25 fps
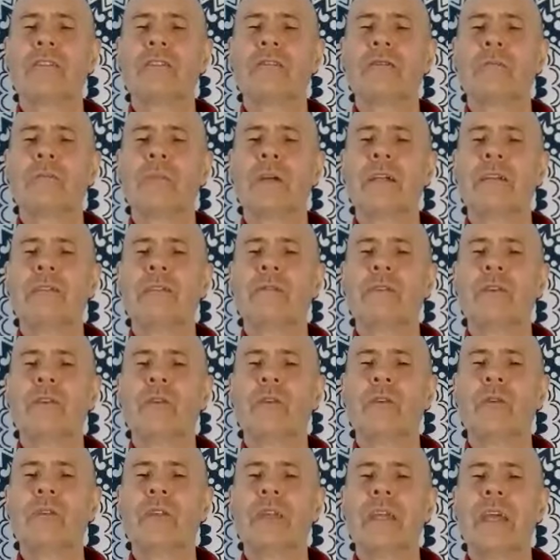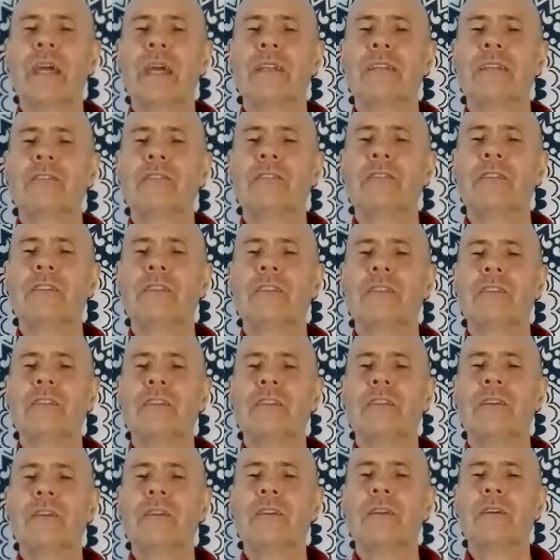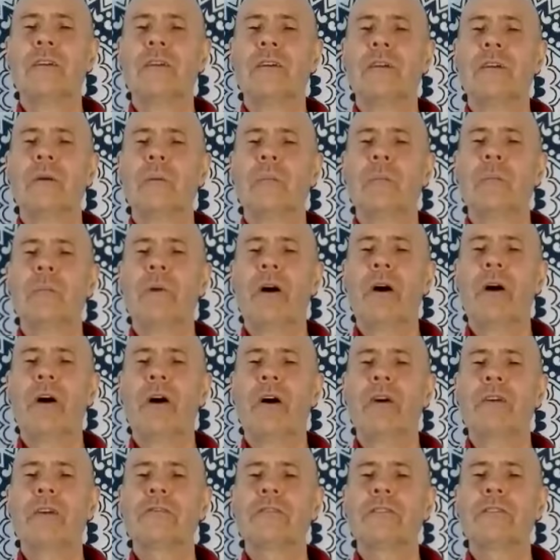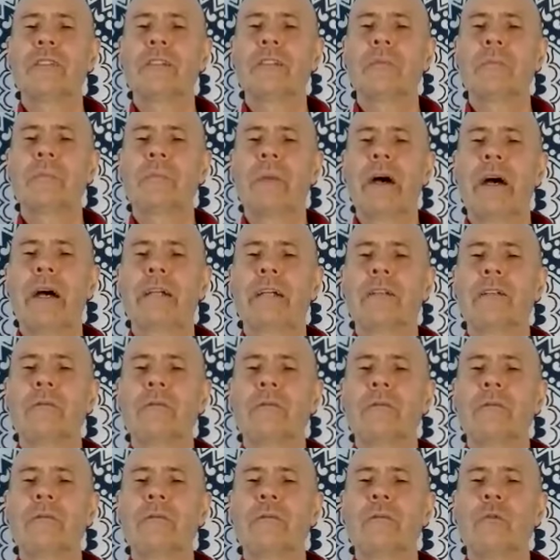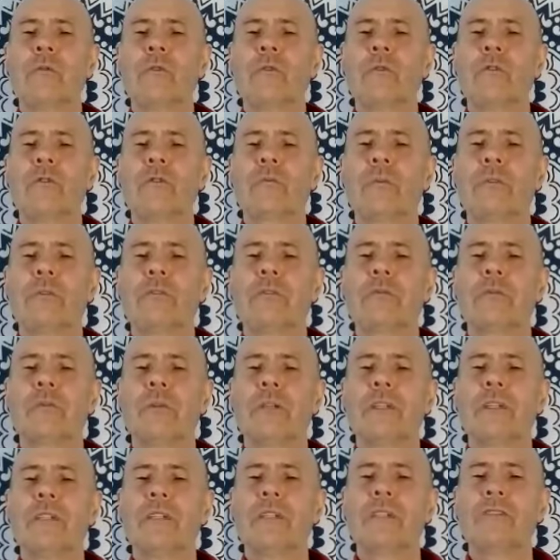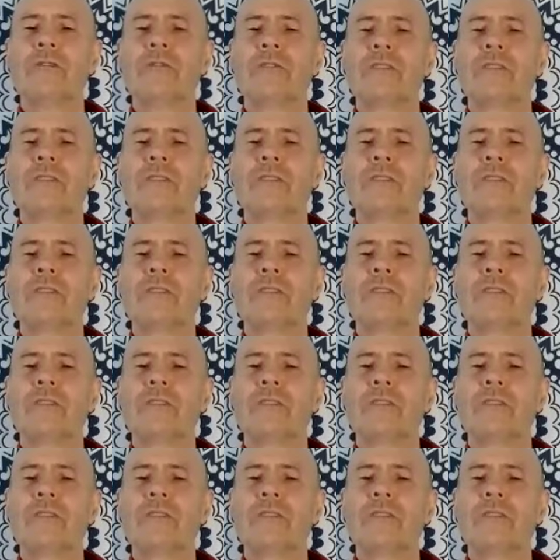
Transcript: You may feel the energies passing back and forth between your